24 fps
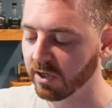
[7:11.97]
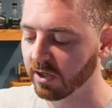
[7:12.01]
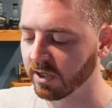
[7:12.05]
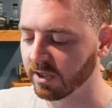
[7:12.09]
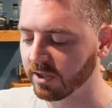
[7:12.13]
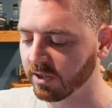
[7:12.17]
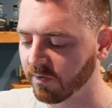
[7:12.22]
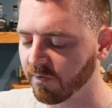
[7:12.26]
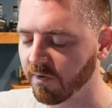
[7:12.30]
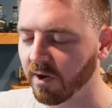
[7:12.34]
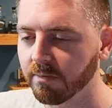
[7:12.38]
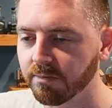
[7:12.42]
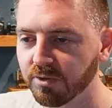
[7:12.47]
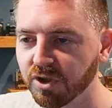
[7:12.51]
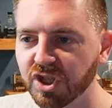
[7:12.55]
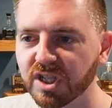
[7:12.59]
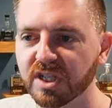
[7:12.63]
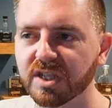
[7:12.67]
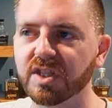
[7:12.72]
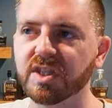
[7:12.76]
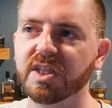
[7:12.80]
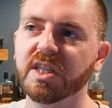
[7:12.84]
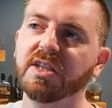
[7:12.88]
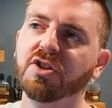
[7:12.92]
good. If I'm
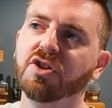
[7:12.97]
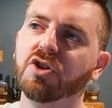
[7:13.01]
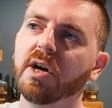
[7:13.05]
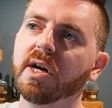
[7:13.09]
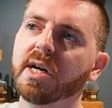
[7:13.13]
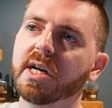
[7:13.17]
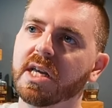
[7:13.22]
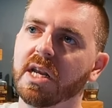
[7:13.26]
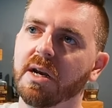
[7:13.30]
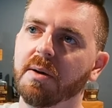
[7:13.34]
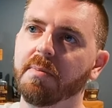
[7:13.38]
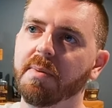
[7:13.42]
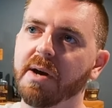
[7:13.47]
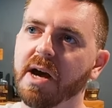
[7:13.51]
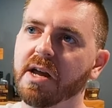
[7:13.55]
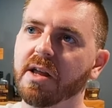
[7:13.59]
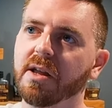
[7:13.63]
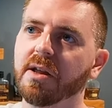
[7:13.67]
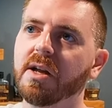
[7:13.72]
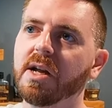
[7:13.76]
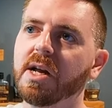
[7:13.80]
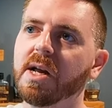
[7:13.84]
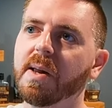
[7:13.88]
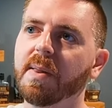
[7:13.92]
just talking
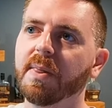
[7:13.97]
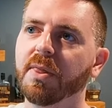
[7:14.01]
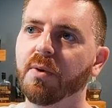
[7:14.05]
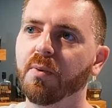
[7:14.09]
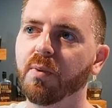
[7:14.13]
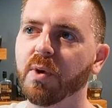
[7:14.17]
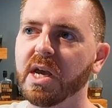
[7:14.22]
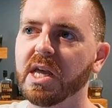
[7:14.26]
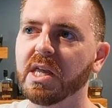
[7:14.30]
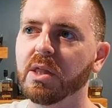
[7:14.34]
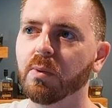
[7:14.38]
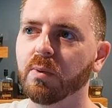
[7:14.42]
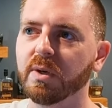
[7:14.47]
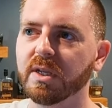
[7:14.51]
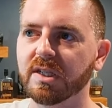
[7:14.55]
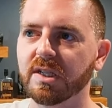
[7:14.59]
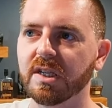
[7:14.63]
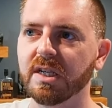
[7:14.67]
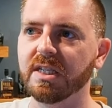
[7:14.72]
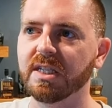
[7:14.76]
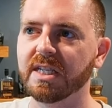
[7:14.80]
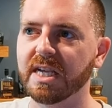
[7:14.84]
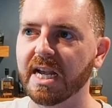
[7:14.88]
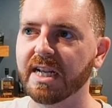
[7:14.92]
about the way the
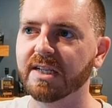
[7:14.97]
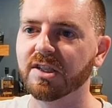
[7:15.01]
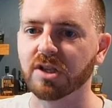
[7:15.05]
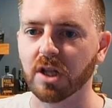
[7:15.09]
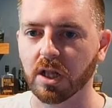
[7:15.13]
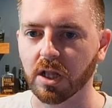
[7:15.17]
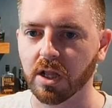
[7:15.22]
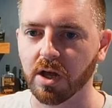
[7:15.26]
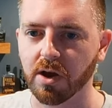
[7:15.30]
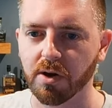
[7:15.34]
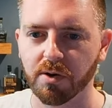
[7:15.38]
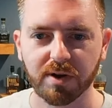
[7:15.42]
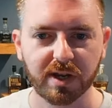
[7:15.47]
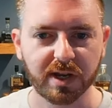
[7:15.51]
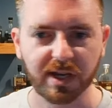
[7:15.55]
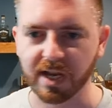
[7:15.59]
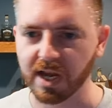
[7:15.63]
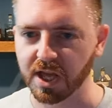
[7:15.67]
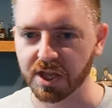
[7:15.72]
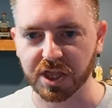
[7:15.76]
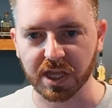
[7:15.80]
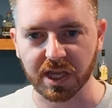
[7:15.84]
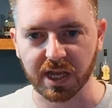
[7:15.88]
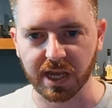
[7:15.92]
whiskey tastes alone and
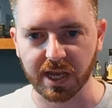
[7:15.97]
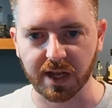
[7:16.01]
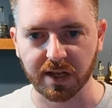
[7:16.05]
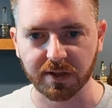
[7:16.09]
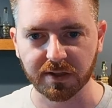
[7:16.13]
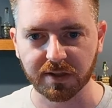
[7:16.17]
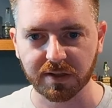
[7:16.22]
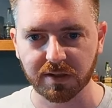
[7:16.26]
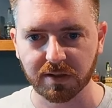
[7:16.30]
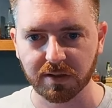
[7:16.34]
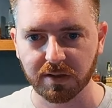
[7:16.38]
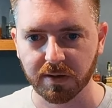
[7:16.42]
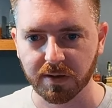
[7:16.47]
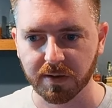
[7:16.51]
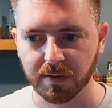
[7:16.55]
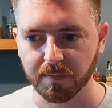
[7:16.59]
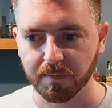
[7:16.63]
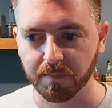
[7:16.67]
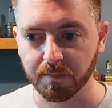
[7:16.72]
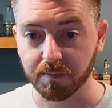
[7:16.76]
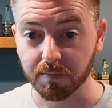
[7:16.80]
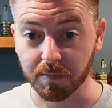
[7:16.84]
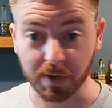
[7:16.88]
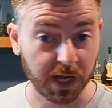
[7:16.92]
nothing else,
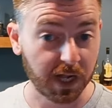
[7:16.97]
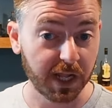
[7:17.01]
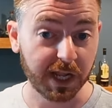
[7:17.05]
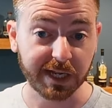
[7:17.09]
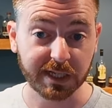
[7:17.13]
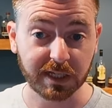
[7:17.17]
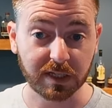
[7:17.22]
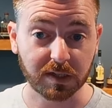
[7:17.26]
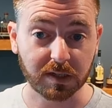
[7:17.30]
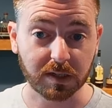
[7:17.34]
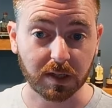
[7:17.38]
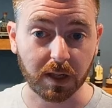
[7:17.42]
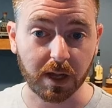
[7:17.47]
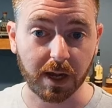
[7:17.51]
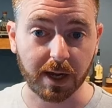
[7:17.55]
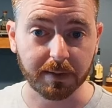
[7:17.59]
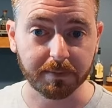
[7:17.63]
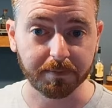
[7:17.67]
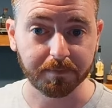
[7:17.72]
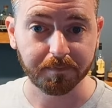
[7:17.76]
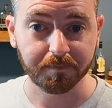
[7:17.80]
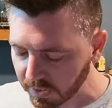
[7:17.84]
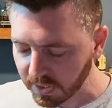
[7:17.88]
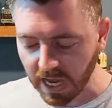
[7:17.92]
I like this a
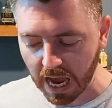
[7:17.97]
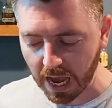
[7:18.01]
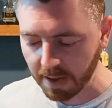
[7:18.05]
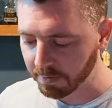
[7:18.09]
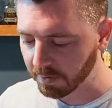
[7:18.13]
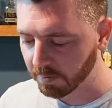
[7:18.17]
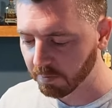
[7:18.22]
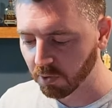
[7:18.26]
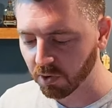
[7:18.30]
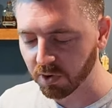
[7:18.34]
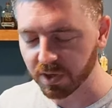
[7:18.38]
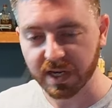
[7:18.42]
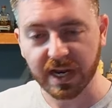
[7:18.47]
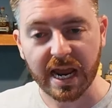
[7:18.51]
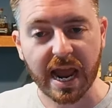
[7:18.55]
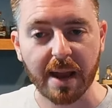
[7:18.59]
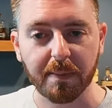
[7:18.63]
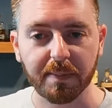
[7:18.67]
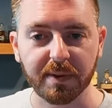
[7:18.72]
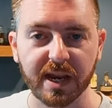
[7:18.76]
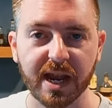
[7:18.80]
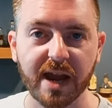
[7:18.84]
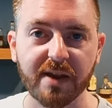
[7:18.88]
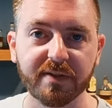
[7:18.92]
lot. I'd be more than
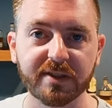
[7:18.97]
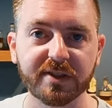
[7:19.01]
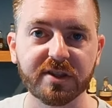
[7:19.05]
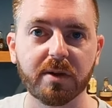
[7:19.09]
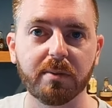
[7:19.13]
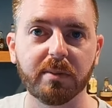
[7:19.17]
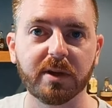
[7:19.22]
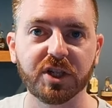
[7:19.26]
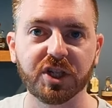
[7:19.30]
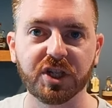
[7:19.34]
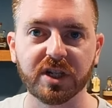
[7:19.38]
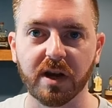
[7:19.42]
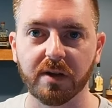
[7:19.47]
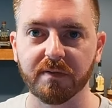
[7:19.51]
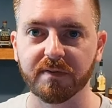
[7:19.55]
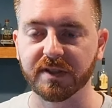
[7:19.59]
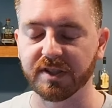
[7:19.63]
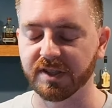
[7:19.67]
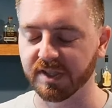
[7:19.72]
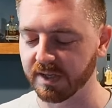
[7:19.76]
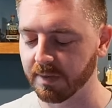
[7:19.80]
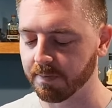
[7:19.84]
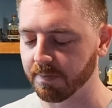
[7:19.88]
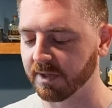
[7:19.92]
happy to have this on my shelf
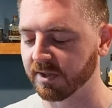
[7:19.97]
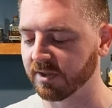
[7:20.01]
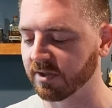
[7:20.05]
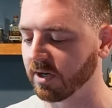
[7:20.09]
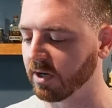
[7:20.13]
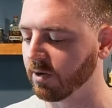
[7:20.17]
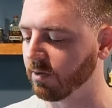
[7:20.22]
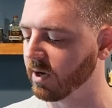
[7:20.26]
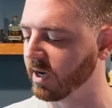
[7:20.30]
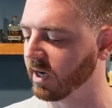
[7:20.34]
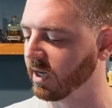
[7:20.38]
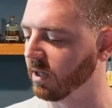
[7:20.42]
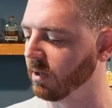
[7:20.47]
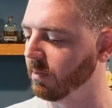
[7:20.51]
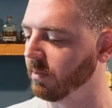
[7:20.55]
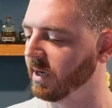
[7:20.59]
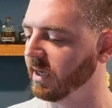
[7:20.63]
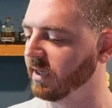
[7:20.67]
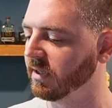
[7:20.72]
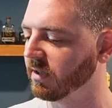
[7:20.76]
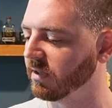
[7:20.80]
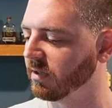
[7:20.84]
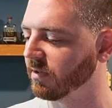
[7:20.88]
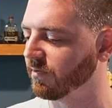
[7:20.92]
and sip this on a regular
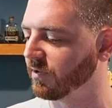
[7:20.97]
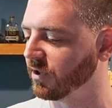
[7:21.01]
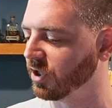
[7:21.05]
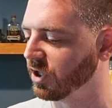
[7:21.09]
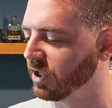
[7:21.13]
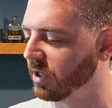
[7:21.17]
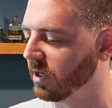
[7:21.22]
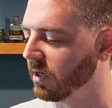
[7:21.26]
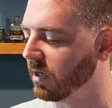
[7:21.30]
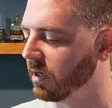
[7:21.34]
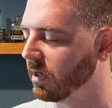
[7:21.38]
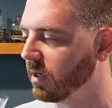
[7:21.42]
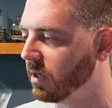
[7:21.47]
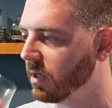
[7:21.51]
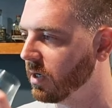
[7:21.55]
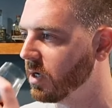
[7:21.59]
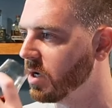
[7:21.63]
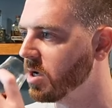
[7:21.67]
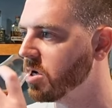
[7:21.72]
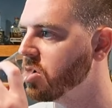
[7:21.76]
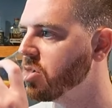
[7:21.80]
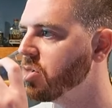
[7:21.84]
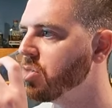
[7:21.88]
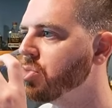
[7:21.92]
basis for sure
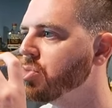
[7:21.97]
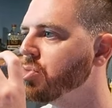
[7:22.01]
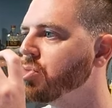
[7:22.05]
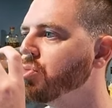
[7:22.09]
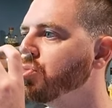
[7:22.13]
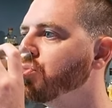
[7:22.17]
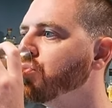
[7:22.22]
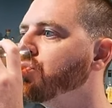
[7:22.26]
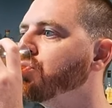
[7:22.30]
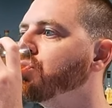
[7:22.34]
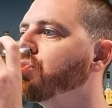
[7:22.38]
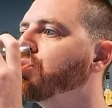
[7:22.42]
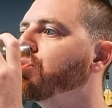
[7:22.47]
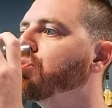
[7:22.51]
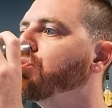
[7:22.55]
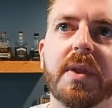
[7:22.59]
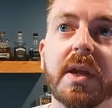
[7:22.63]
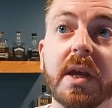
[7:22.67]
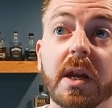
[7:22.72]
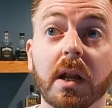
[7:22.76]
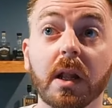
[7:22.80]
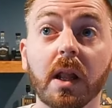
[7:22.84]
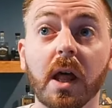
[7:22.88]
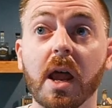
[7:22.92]

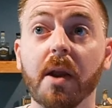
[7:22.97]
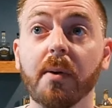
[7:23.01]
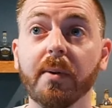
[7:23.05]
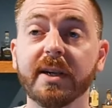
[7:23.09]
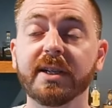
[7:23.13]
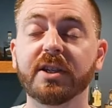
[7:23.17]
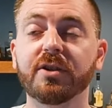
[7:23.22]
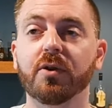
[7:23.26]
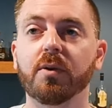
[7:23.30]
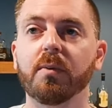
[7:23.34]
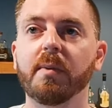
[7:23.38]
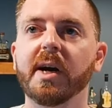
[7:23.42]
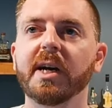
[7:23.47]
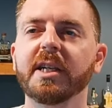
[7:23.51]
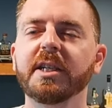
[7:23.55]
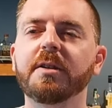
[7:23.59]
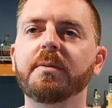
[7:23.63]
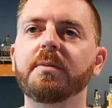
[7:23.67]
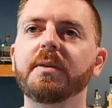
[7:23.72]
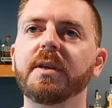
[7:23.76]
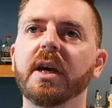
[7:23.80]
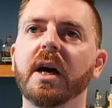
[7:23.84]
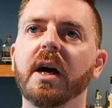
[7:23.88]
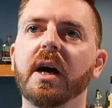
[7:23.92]
in a lot of ways, it
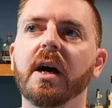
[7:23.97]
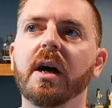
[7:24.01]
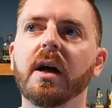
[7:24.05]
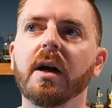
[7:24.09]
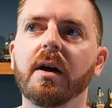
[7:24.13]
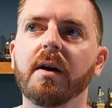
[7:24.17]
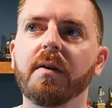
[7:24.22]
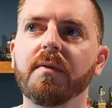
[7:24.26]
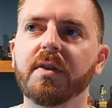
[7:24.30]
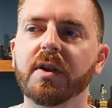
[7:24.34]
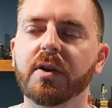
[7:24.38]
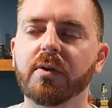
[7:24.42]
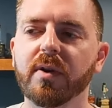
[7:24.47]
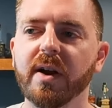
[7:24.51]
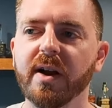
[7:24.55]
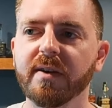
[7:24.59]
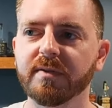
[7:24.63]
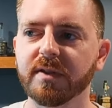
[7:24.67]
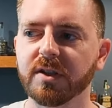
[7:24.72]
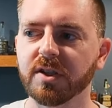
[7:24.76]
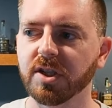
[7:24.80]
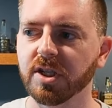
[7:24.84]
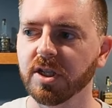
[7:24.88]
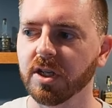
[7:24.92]
reminds me of the
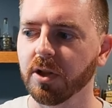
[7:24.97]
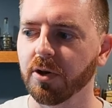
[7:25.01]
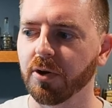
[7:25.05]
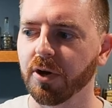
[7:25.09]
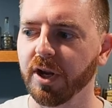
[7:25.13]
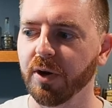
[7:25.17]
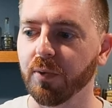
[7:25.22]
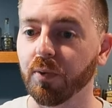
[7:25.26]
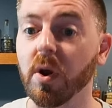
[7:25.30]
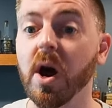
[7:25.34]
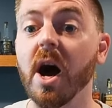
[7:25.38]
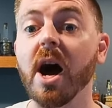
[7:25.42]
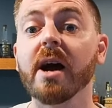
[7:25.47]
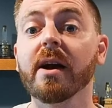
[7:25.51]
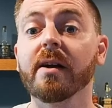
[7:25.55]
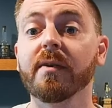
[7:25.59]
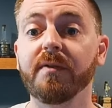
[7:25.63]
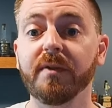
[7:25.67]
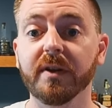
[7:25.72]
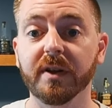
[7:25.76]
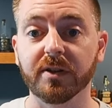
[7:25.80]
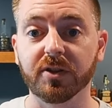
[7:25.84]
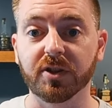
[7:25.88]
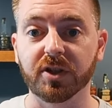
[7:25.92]
Craft Distillery Rock
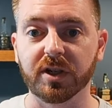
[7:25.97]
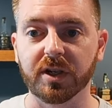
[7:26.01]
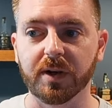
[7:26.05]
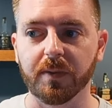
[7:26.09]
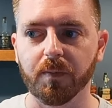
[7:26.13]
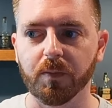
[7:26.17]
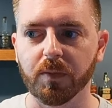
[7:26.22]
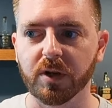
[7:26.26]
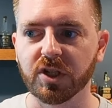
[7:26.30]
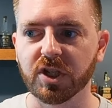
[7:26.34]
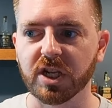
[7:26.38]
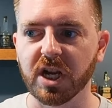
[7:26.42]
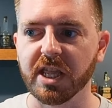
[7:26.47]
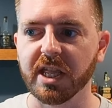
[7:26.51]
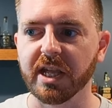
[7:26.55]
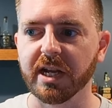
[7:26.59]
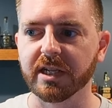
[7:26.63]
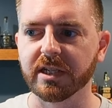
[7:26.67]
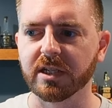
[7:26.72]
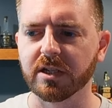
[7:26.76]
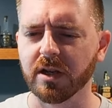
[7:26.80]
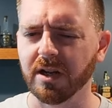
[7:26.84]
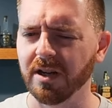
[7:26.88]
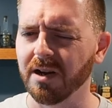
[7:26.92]
Filter, which I think
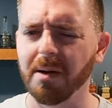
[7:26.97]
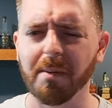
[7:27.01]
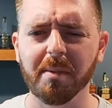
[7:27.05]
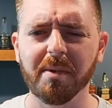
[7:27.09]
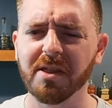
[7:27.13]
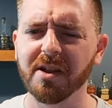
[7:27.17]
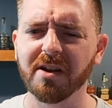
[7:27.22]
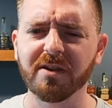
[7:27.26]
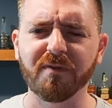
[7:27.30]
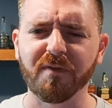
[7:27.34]
is, I mean, they're